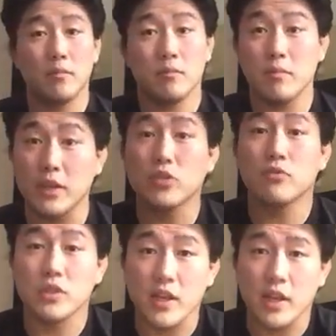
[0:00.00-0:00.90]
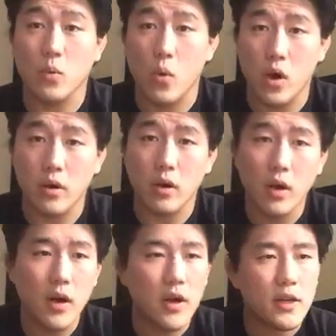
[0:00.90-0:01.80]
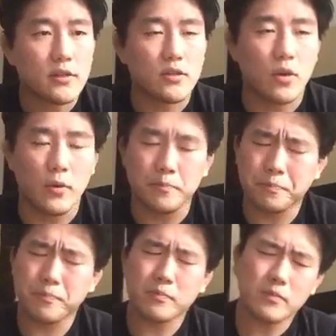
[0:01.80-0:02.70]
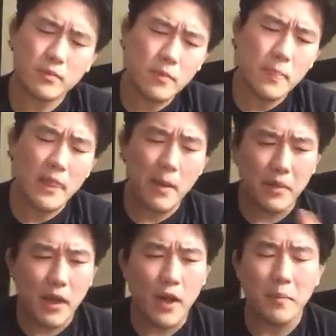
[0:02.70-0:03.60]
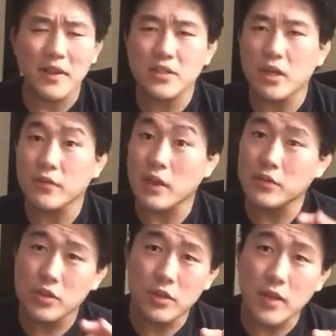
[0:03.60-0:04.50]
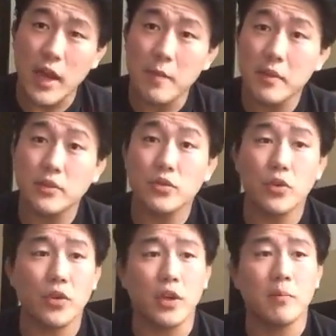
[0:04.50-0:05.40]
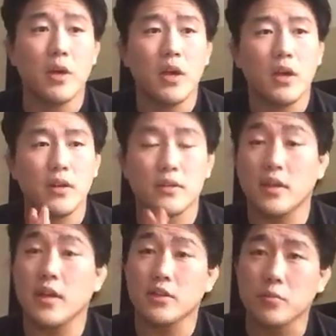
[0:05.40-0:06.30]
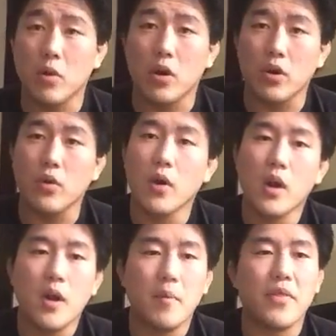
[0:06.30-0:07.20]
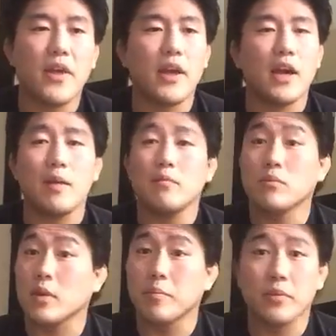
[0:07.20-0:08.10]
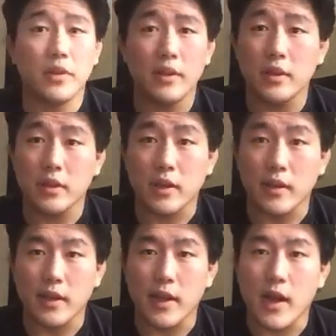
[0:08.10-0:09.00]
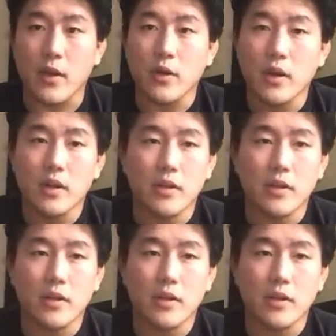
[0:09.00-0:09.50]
makes you retain water. So I'm allowing myself to have just a tiny bit of sodium today and tomorrow, but then I'm completely going to cut that out.